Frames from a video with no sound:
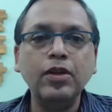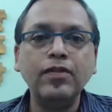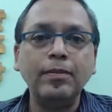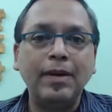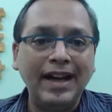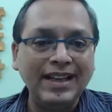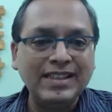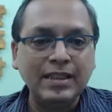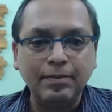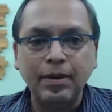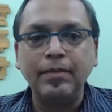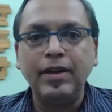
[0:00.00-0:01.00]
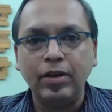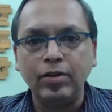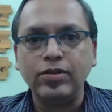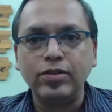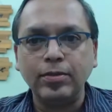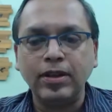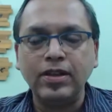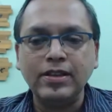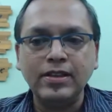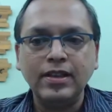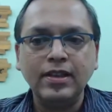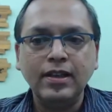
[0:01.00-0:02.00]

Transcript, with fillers: more of a bias temperament also because